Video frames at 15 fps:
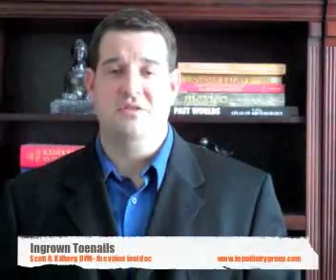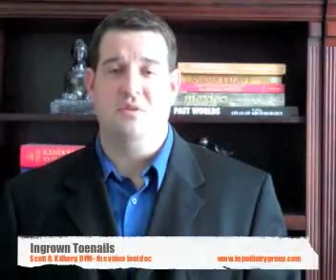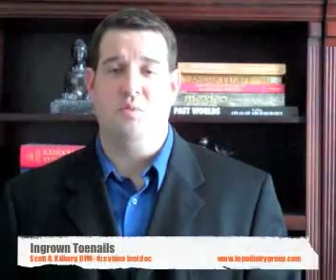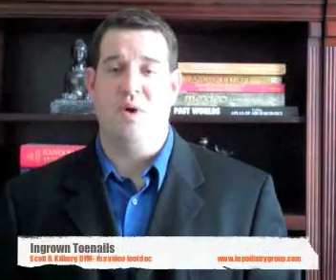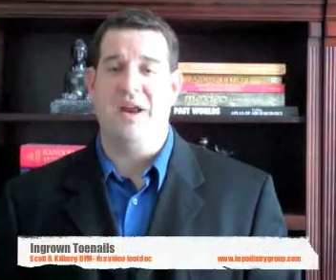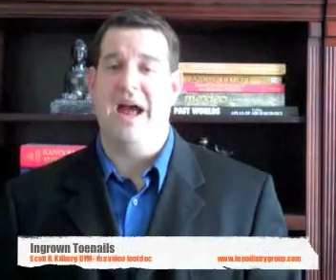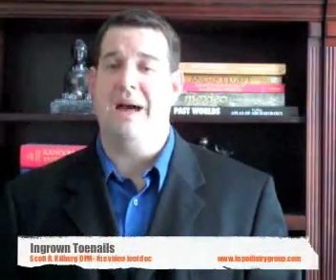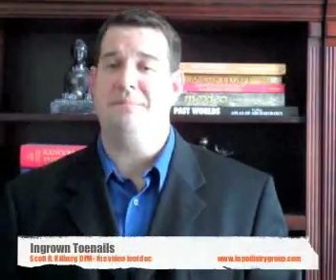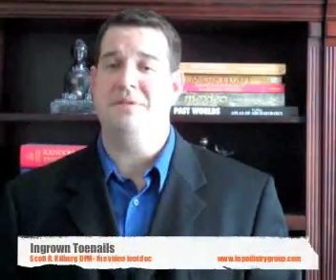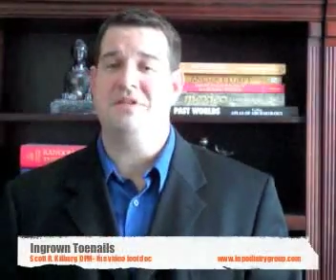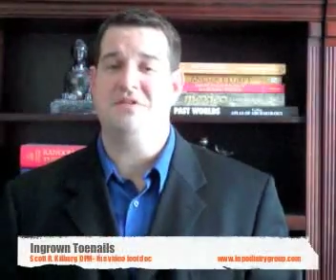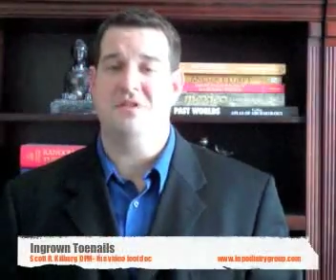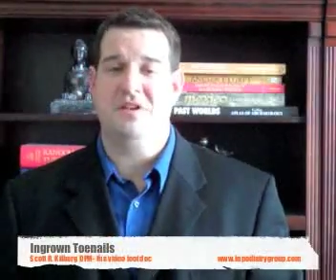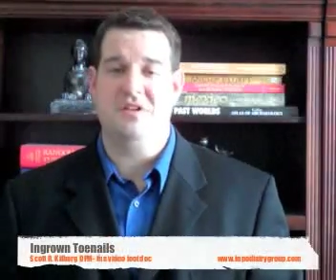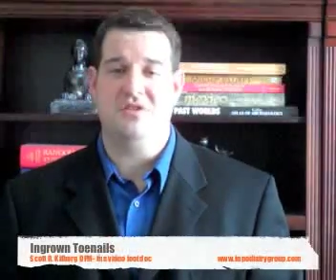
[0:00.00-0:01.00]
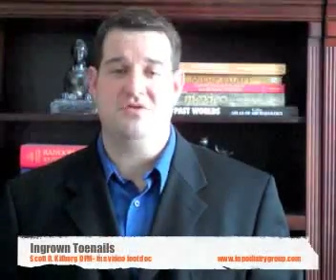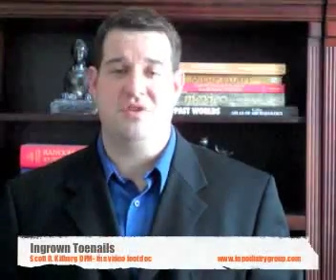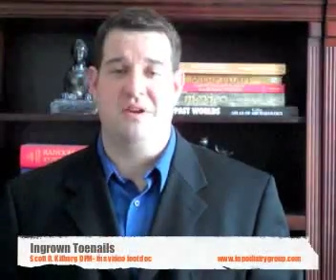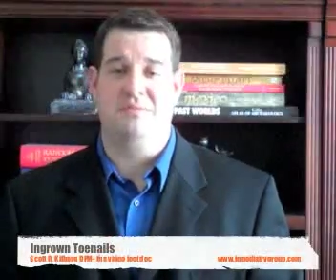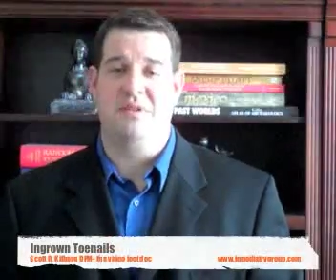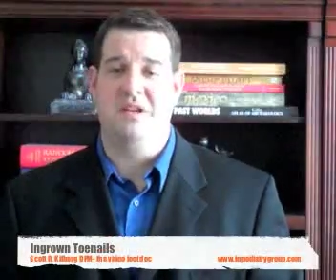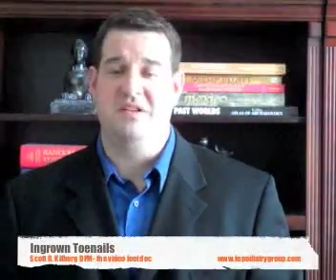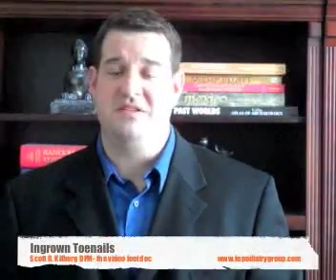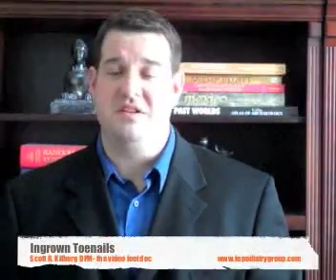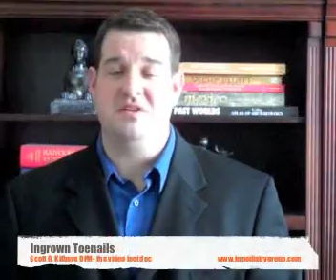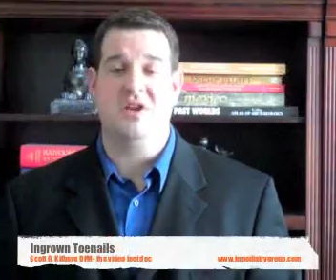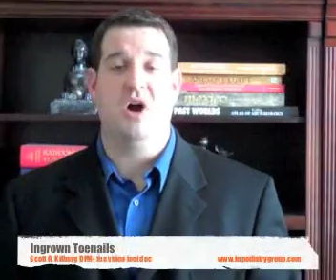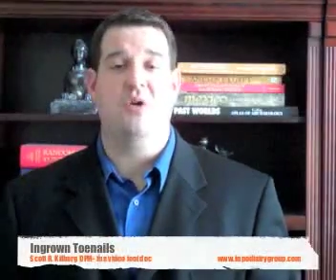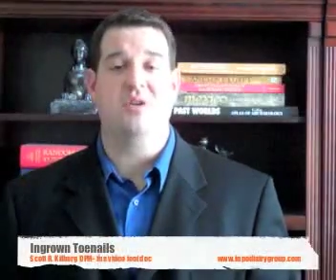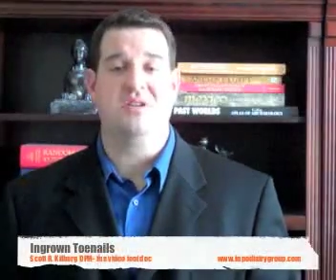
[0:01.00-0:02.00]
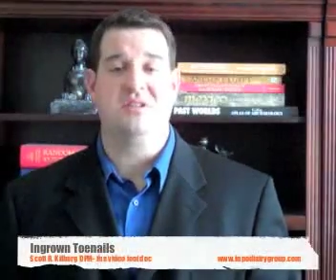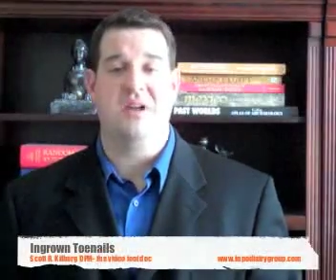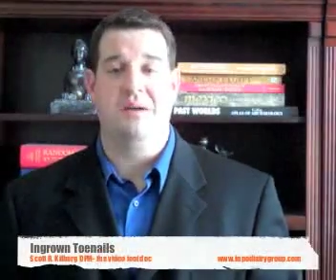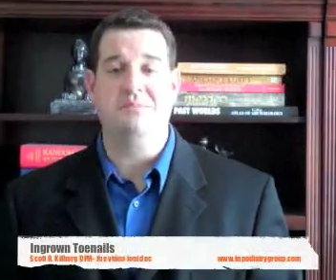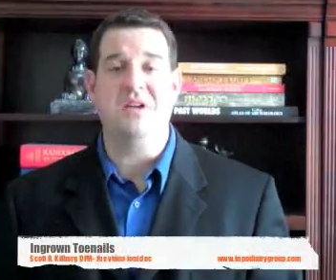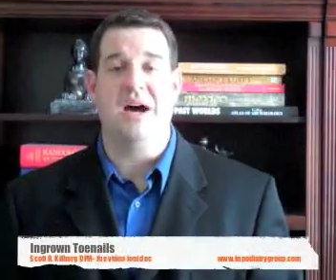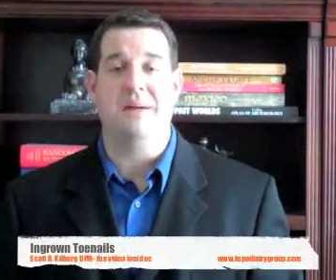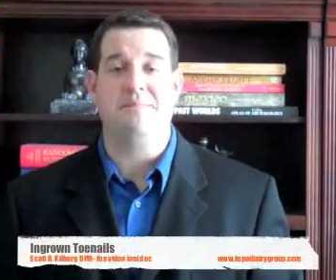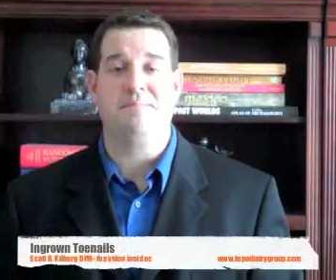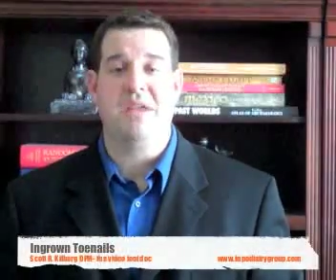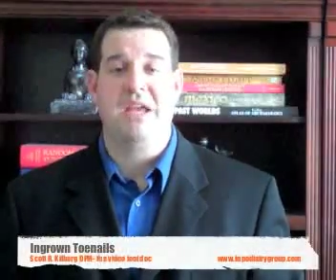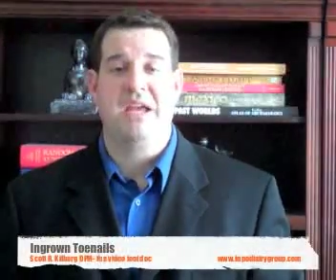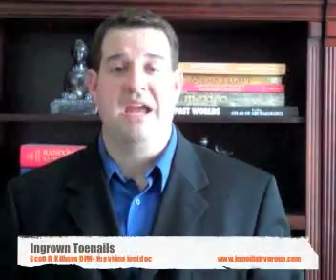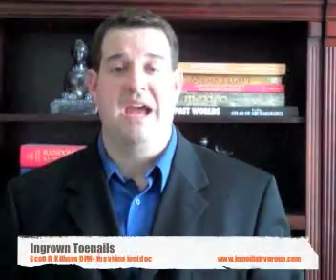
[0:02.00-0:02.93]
What happens during the treatment is the toe is numbed up